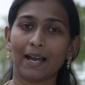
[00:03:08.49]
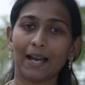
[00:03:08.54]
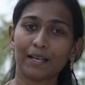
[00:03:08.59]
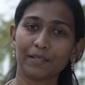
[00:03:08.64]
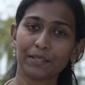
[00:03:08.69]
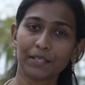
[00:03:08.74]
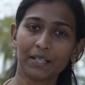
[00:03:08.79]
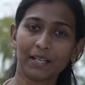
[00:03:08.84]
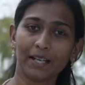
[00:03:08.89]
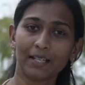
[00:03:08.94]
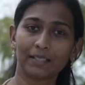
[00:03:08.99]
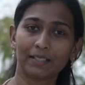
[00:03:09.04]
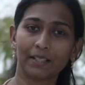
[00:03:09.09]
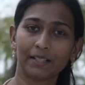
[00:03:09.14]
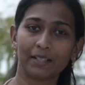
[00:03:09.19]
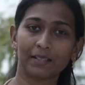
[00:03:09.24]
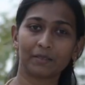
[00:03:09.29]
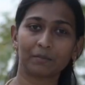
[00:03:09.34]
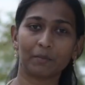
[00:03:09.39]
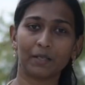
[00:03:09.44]
As I had
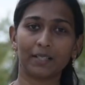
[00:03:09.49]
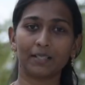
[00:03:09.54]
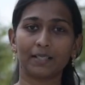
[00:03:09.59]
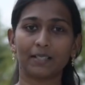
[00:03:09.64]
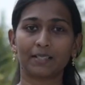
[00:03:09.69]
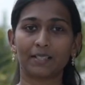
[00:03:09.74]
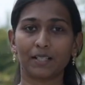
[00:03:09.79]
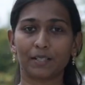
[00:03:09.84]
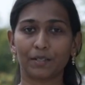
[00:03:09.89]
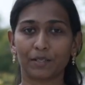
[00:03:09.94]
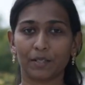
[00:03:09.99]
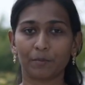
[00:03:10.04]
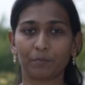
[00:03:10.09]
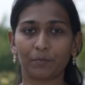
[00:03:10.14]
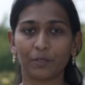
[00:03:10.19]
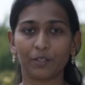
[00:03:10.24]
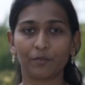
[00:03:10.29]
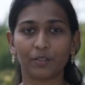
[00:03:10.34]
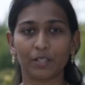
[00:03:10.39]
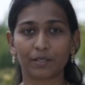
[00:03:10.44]
cleared my NET exam
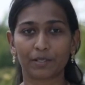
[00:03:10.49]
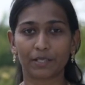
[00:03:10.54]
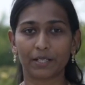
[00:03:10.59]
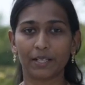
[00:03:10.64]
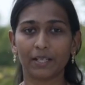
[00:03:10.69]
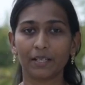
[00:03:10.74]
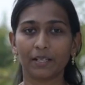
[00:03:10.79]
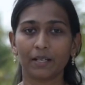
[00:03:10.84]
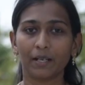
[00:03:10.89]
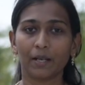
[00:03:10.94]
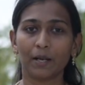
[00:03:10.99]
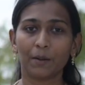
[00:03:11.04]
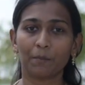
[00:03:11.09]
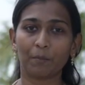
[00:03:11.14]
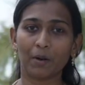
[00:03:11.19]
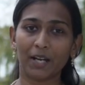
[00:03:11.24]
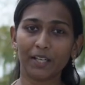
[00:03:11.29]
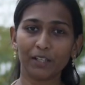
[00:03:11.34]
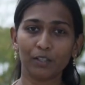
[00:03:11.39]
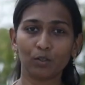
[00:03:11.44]
previously,
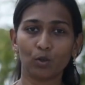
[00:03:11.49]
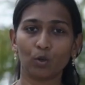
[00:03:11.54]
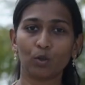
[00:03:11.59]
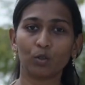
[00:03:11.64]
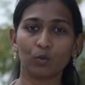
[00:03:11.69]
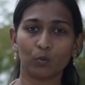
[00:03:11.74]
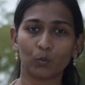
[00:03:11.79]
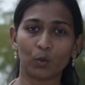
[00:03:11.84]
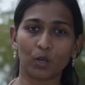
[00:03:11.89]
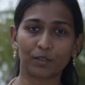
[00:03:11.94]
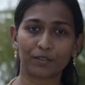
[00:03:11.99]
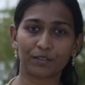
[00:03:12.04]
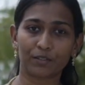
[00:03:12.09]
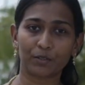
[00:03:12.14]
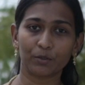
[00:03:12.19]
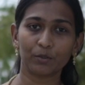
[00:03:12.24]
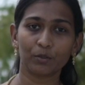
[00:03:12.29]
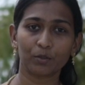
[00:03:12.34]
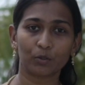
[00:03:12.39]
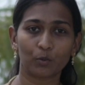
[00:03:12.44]
my goal was
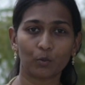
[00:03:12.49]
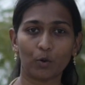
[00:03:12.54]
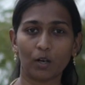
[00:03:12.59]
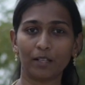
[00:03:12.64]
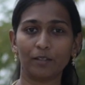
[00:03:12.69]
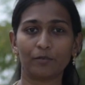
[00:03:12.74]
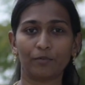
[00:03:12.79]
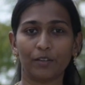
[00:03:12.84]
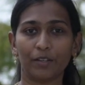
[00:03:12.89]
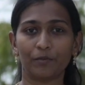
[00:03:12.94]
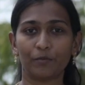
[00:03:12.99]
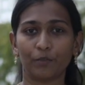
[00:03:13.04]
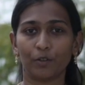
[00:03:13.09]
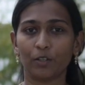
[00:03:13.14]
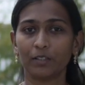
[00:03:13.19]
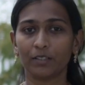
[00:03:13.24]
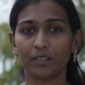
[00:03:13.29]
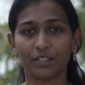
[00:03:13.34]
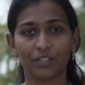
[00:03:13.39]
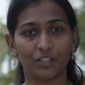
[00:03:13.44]
to qualify
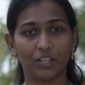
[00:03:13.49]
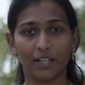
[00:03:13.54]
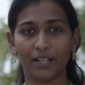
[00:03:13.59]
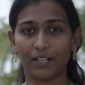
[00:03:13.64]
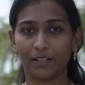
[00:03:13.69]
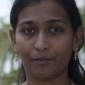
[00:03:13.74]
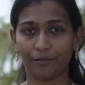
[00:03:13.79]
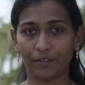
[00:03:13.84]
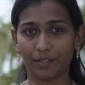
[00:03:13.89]
for JRF